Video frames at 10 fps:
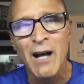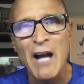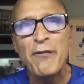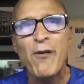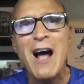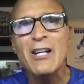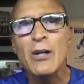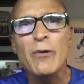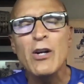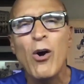I
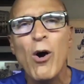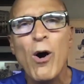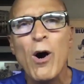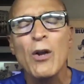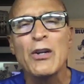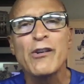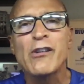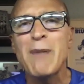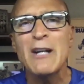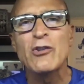fondly recall the
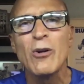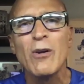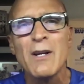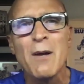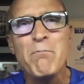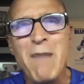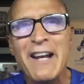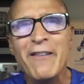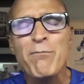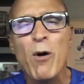special
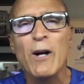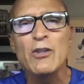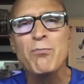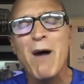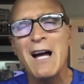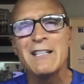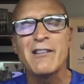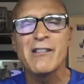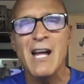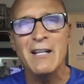Men of March
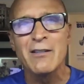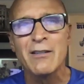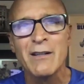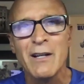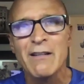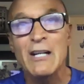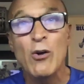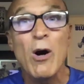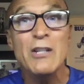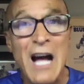mindset that
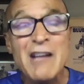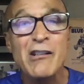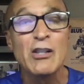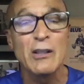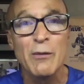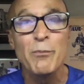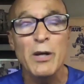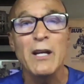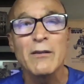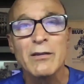called us to
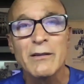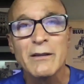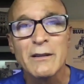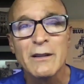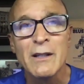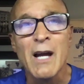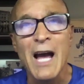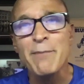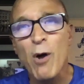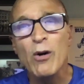compete
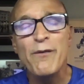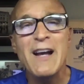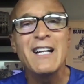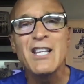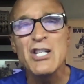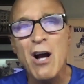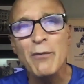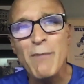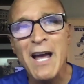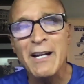and motivated the
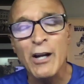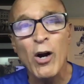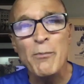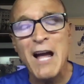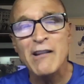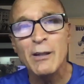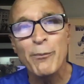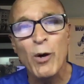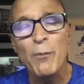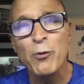young men in our
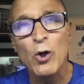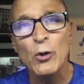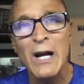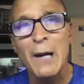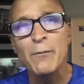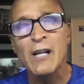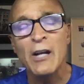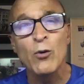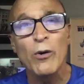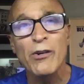basketball programs
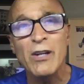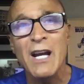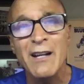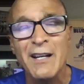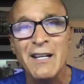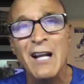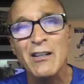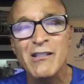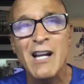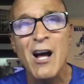at Northgate and De
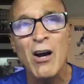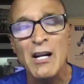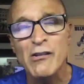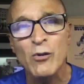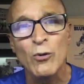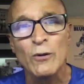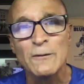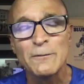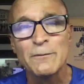La Salle High School.